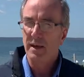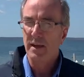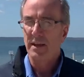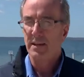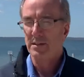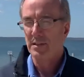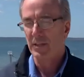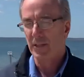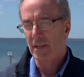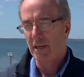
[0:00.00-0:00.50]

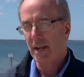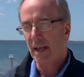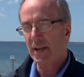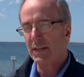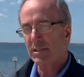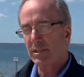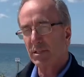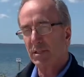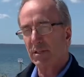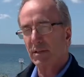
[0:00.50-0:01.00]
to the
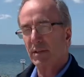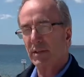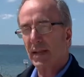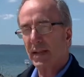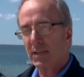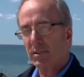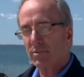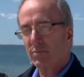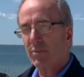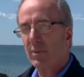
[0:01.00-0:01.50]

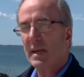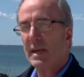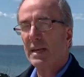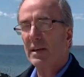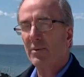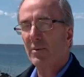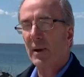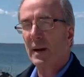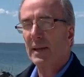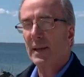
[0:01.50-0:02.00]
next
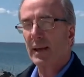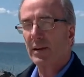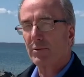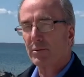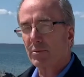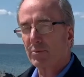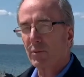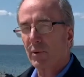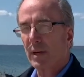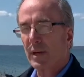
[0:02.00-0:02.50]
week when they
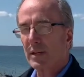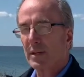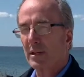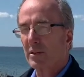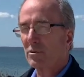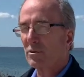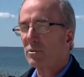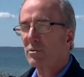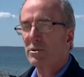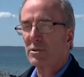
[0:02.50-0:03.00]
wanted to
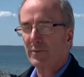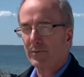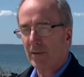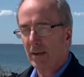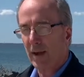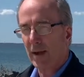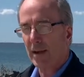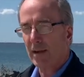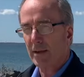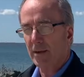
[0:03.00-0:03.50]

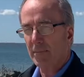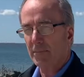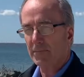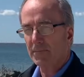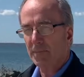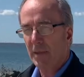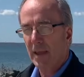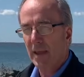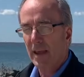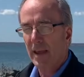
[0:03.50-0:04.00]
crucify him.
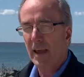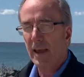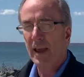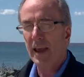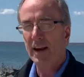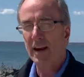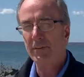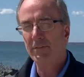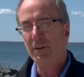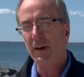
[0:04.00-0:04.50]

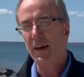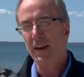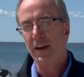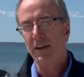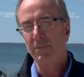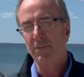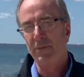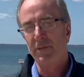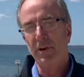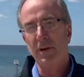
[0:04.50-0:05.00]
And
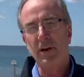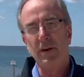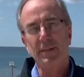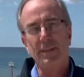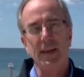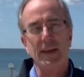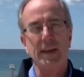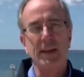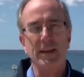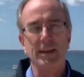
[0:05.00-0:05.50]
I've thought
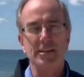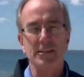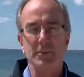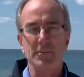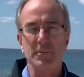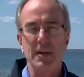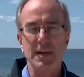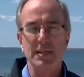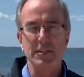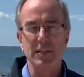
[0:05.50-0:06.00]
that it's
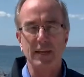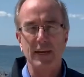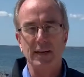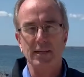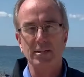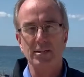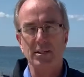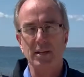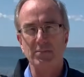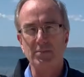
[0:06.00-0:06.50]
amazing how
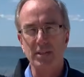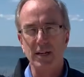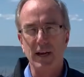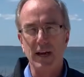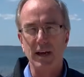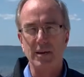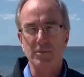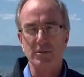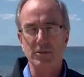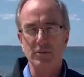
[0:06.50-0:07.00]

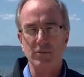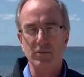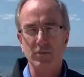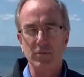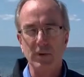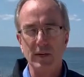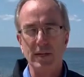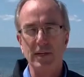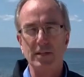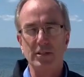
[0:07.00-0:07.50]
sometimes
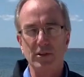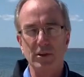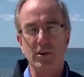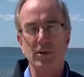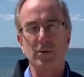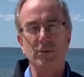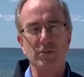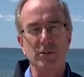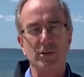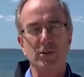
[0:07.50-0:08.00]
we
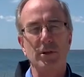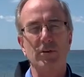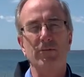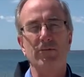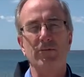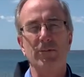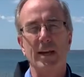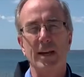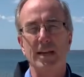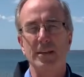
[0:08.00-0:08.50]
turn so
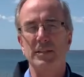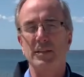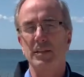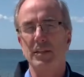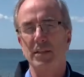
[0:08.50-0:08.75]
fast